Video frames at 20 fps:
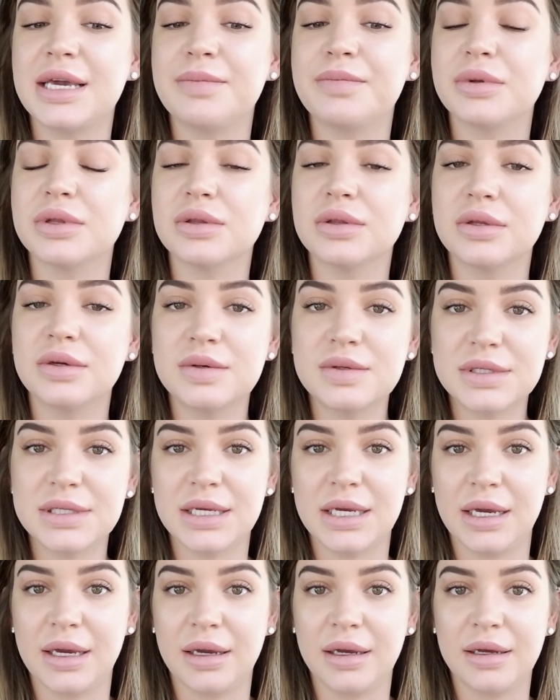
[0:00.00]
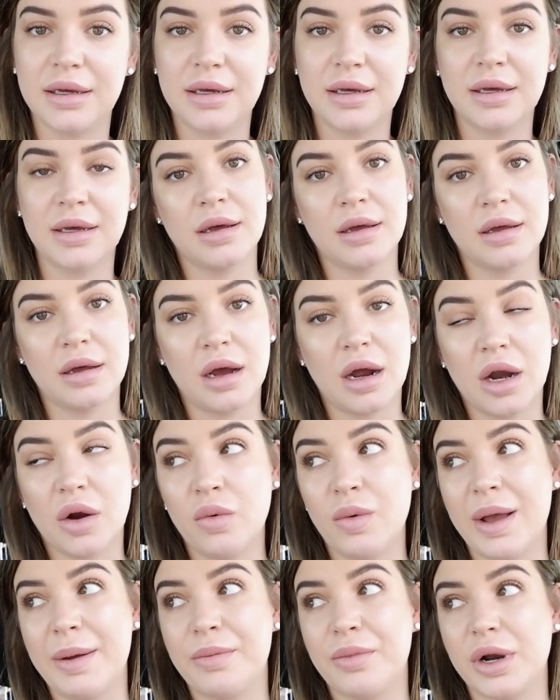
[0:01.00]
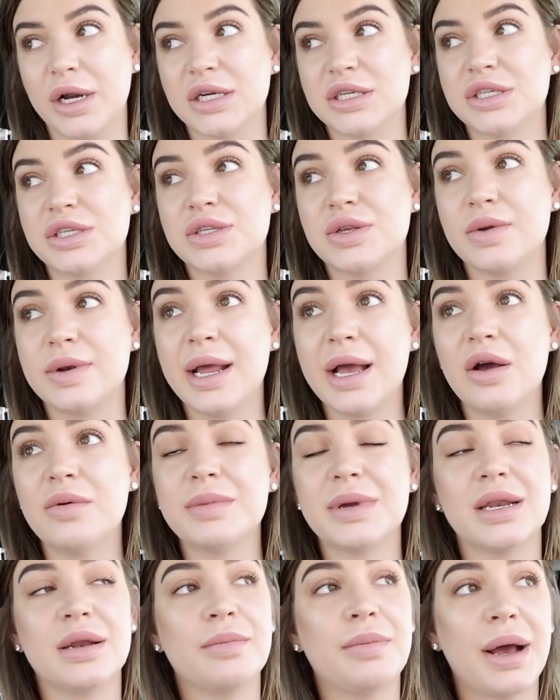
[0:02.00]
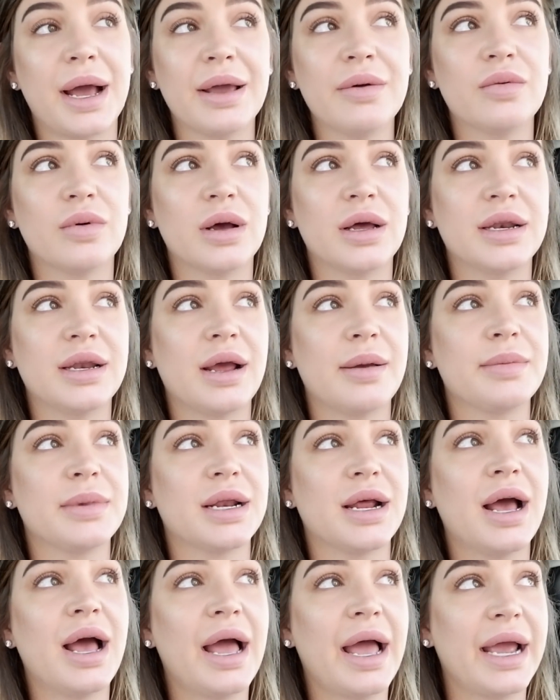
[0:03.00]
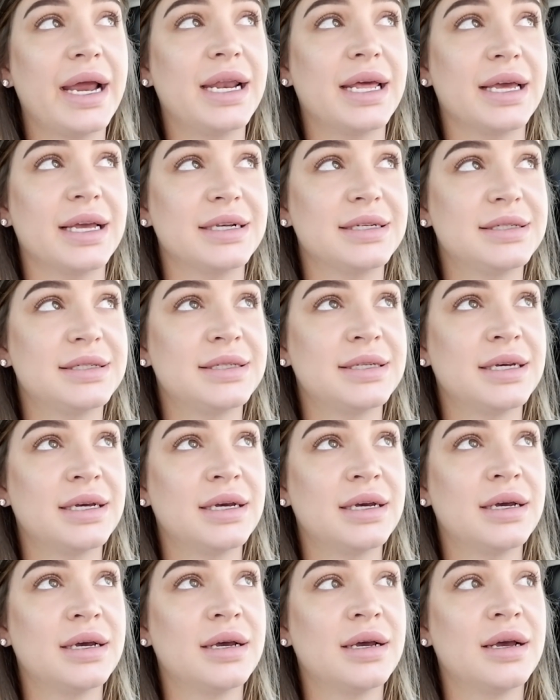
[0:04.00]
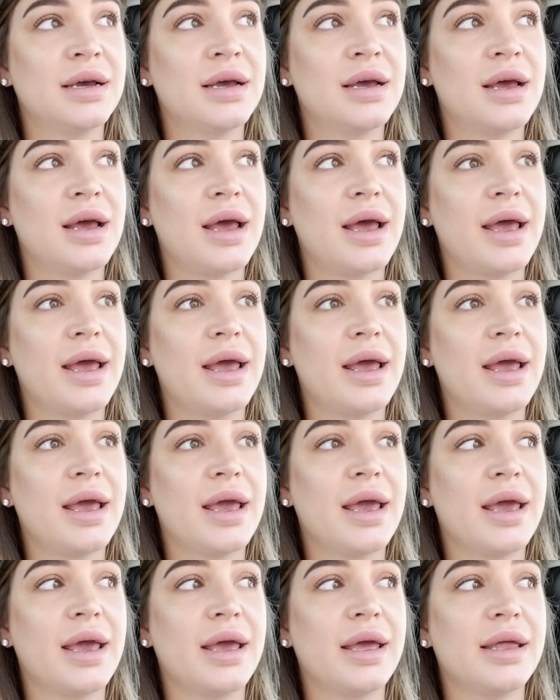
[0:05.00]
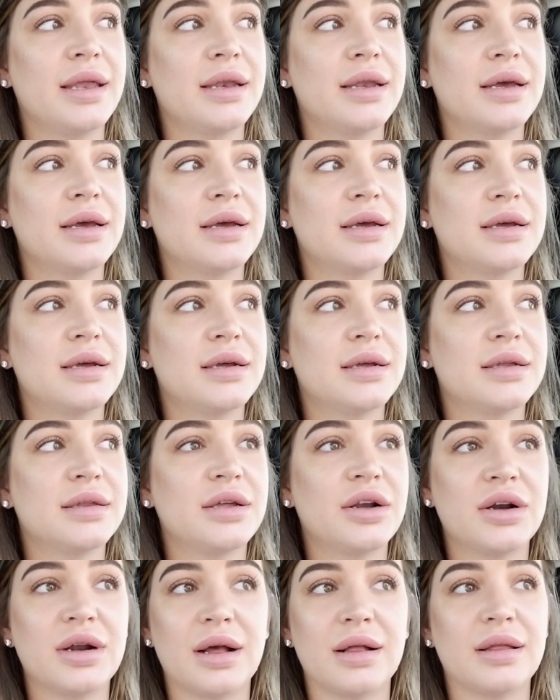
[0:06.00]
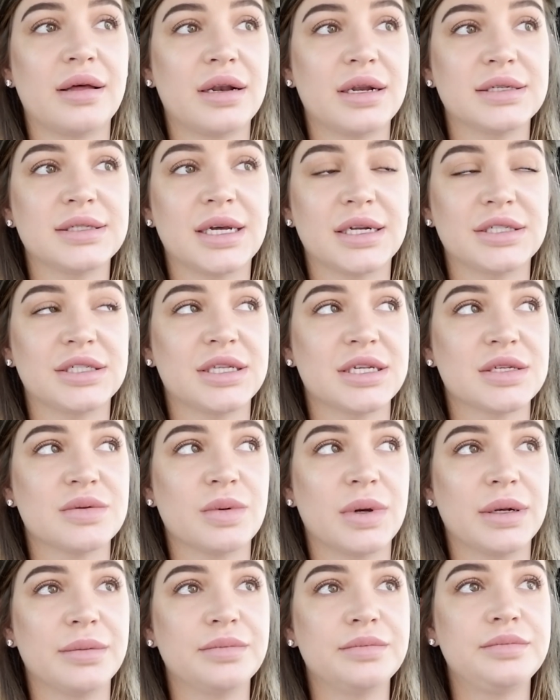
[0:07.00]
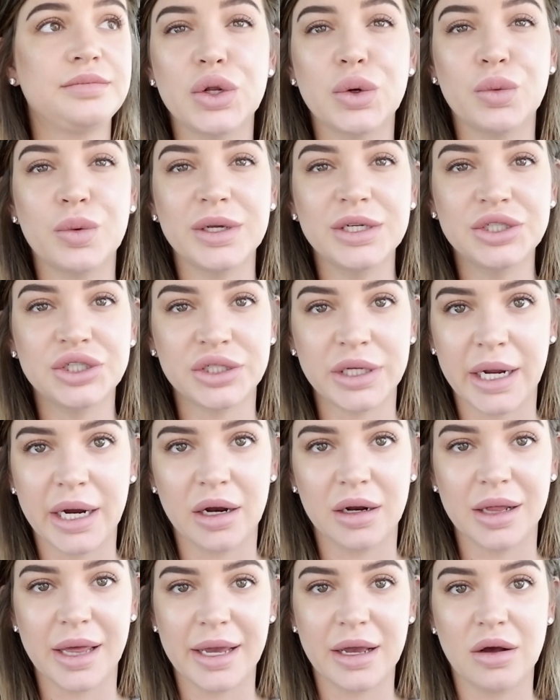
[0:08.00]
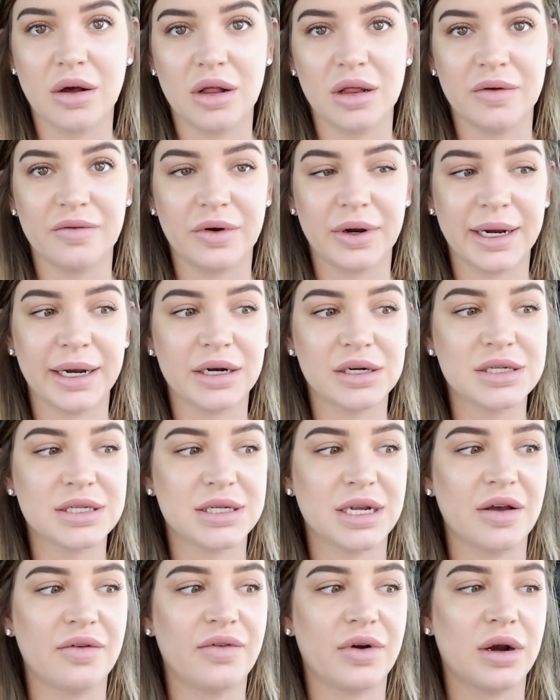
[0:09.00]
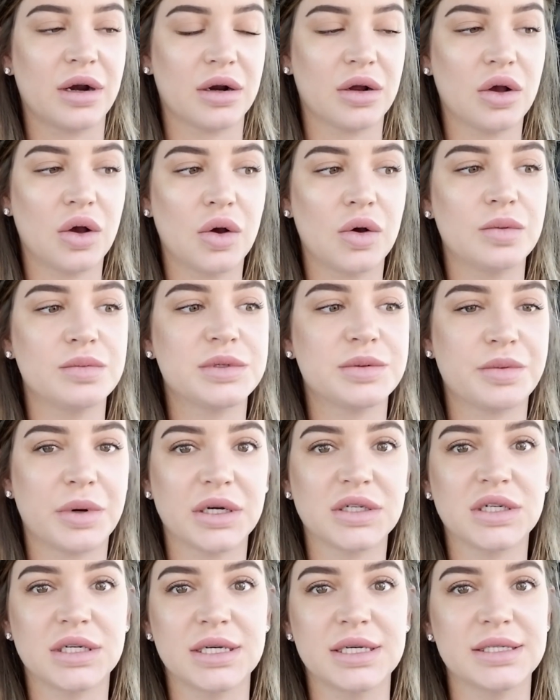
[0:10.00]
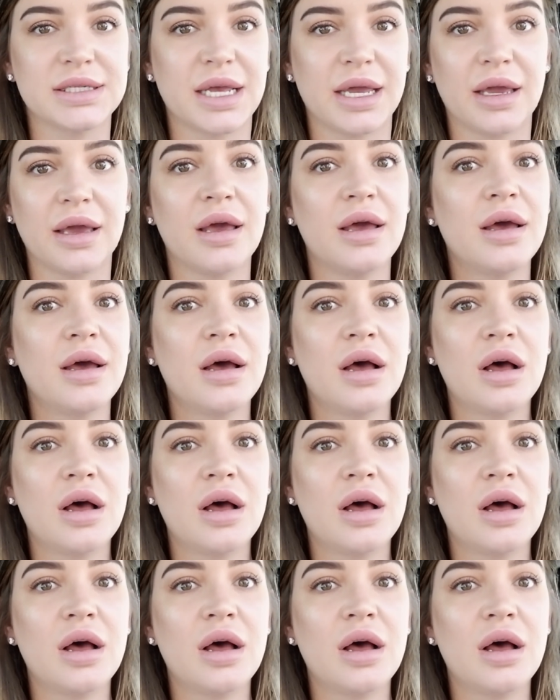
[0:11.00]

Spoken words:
keep losing our wet brush. So now I'm going to buy one, I'm going to hide it, and they're not allowed to touch this one. You know, we share like all of our hair stuff, our combs, brushes, like